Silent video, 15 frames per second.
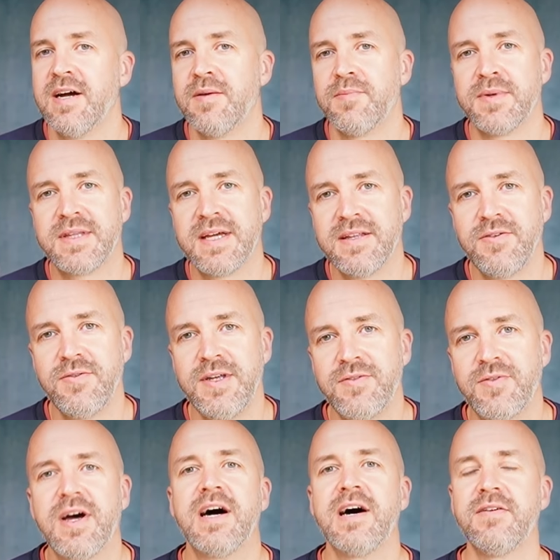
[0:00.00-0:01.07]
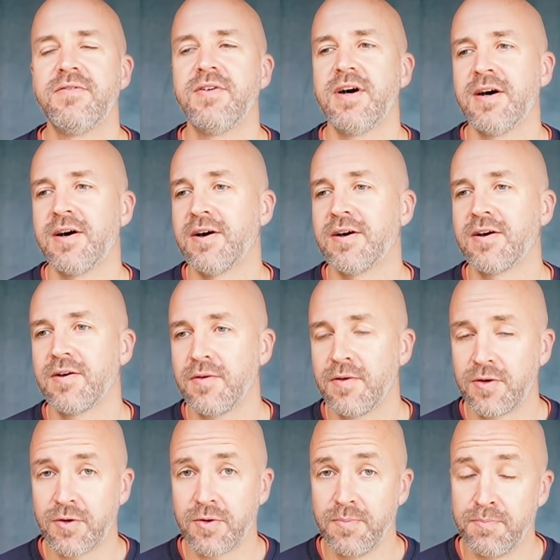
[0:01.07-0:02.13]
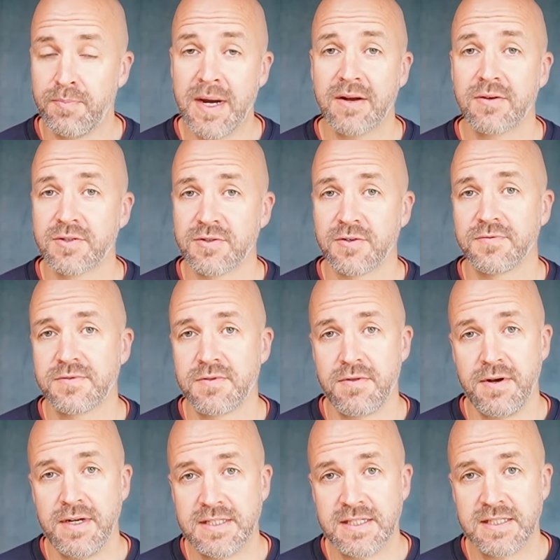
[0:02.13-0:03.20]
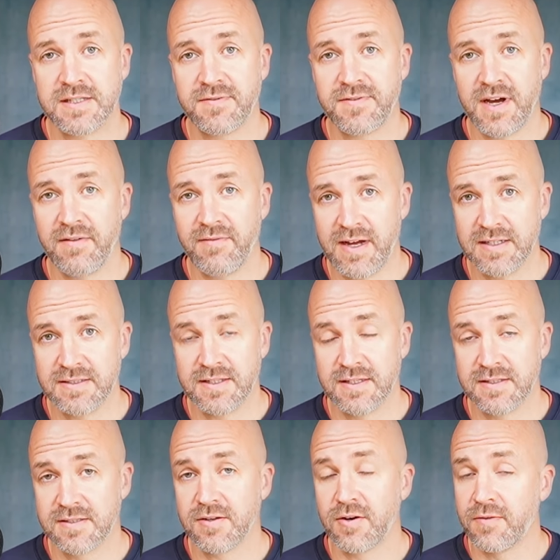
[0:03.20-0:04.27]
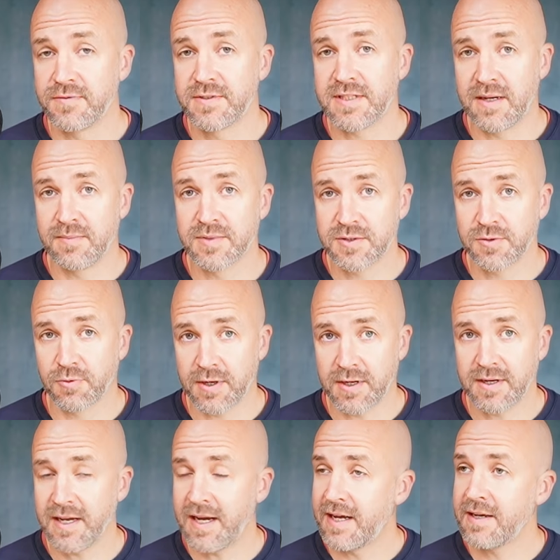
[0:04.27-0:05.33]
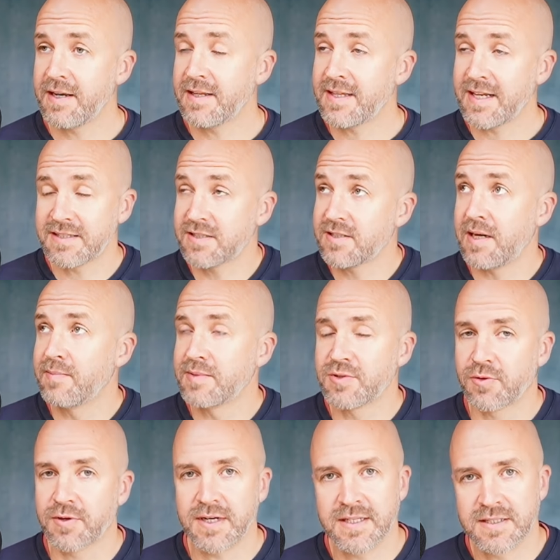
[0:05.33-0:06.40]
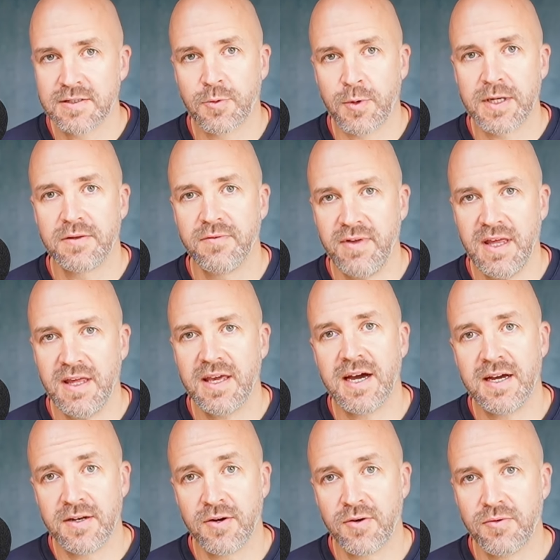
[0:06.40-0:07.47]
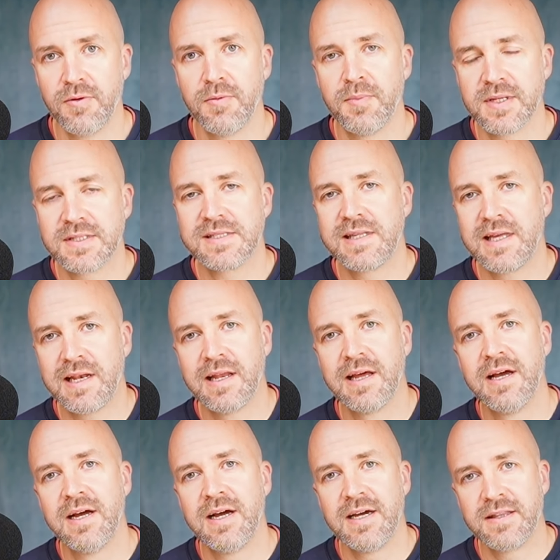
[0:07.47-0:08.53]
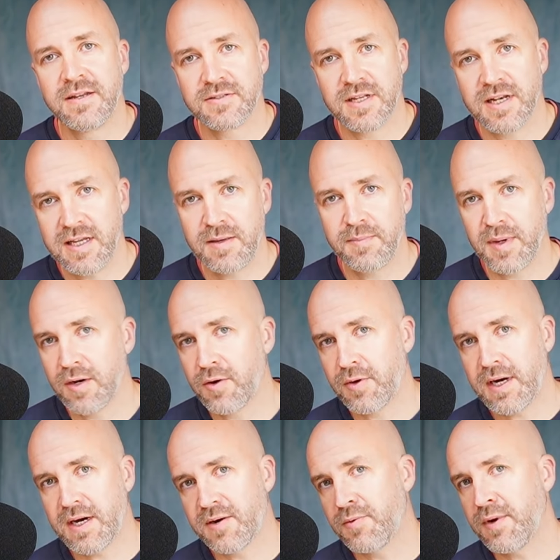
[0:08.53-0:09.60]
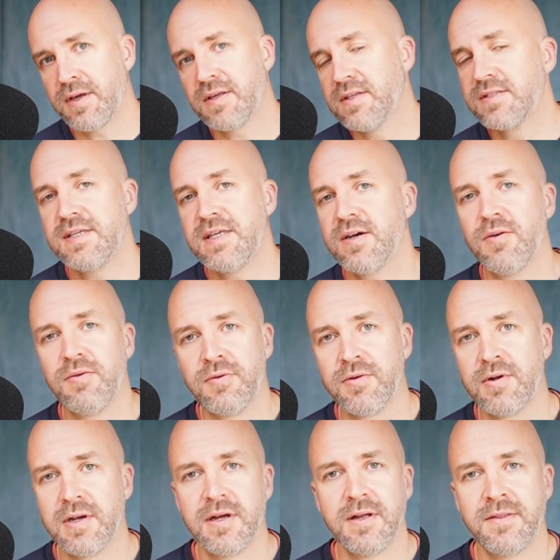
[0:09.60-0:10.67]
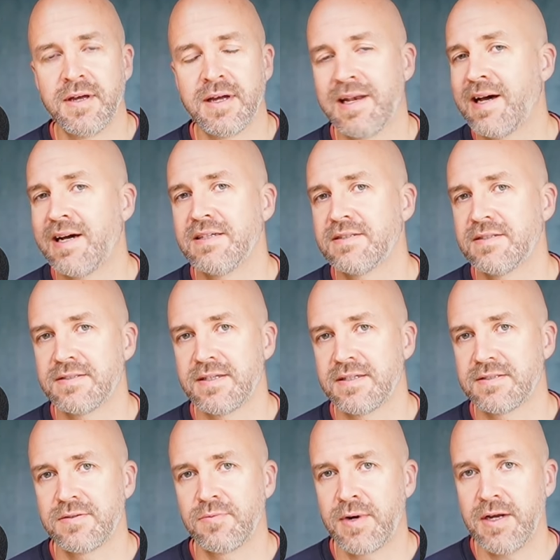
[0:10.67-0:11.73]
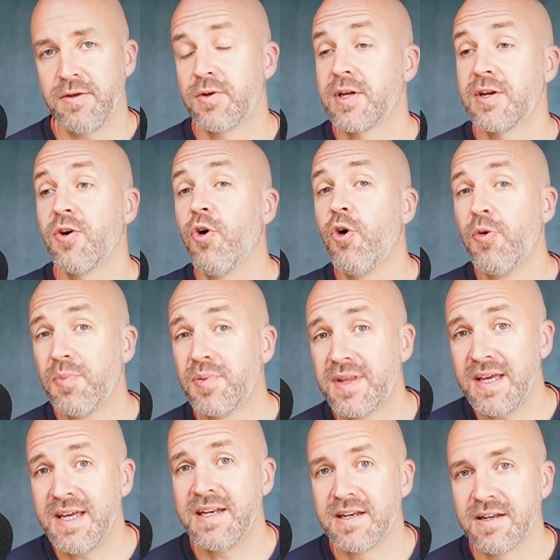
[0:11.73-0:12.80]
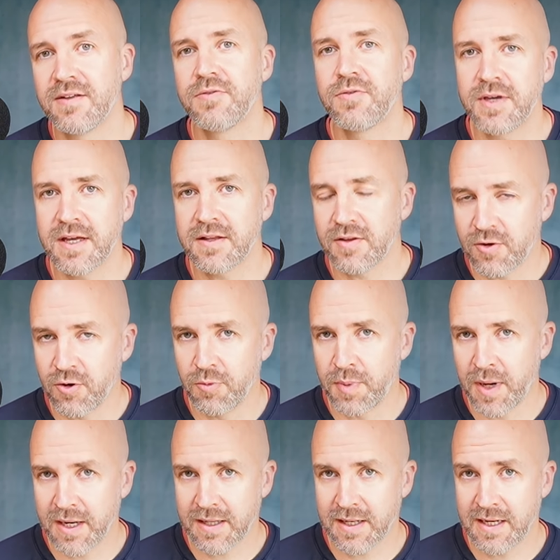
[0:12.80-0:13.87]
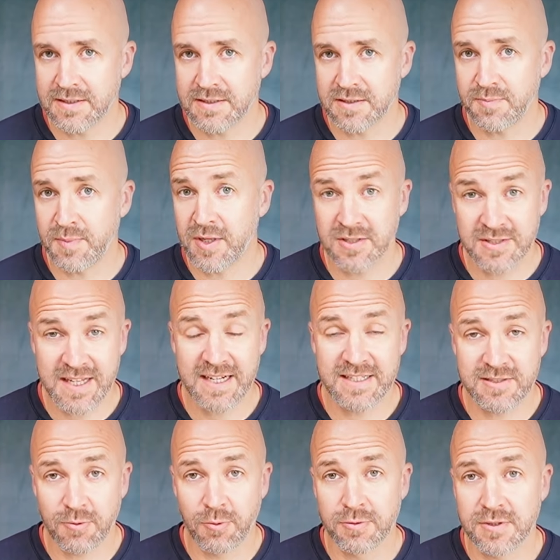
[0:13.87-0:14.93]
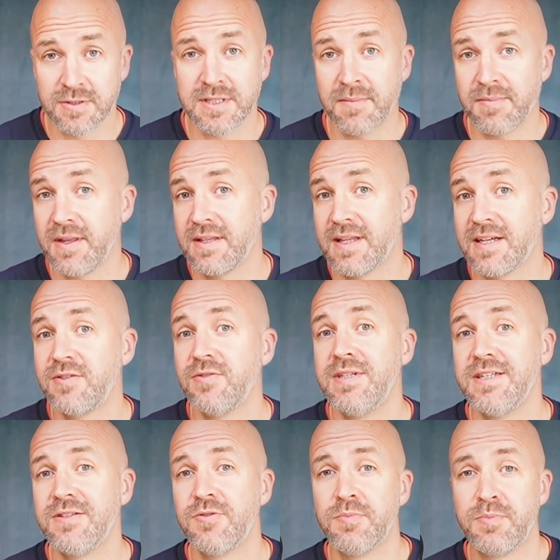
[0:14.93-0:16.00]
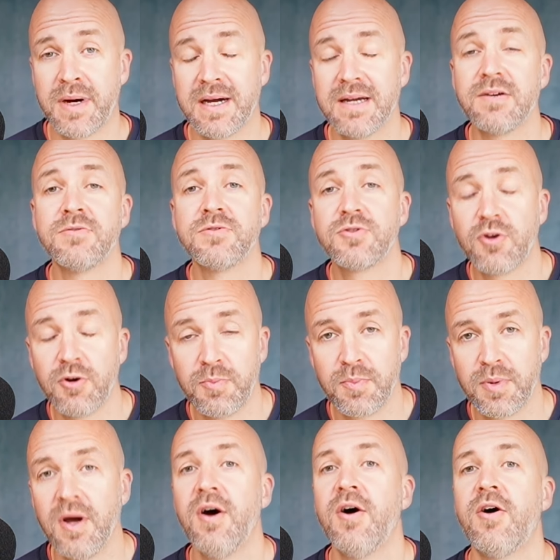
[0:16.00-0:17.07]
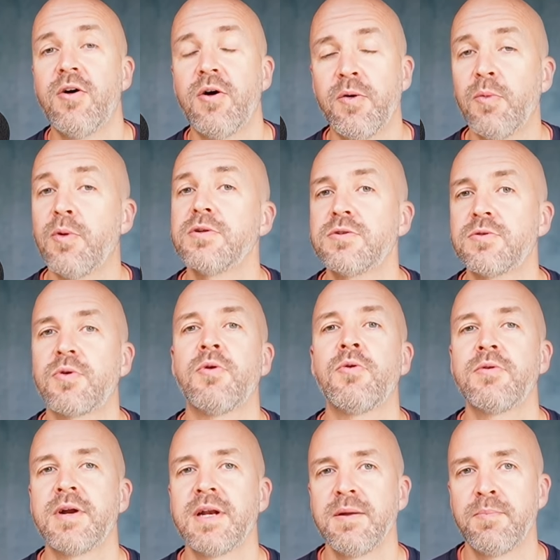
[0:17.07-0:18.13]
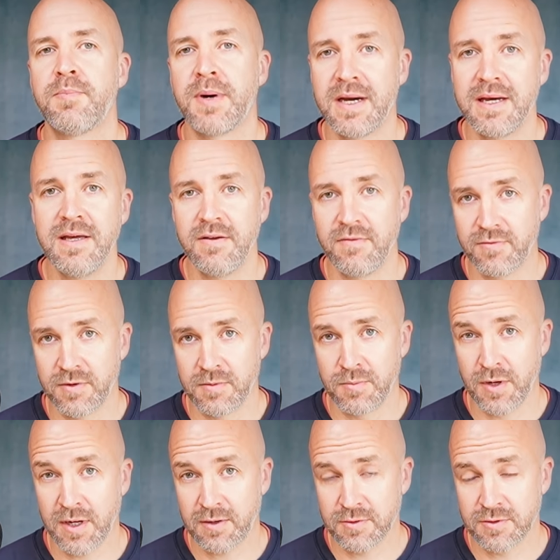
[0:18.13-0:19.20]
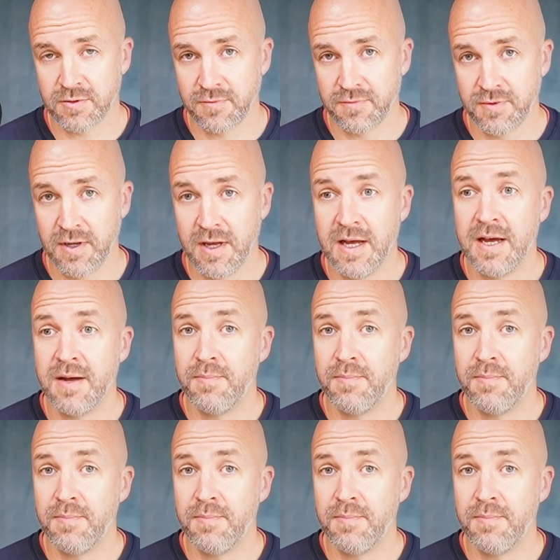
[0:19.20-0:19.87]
But then you need to have a Microsoft 365 license of some sort. And that some sort is quite vague, I know, but still, there's a link below here where you can see all the licenses where you can opt in to get the Copilot license, because that is also something that you need to buy on top of what you're already buying from Microsoft.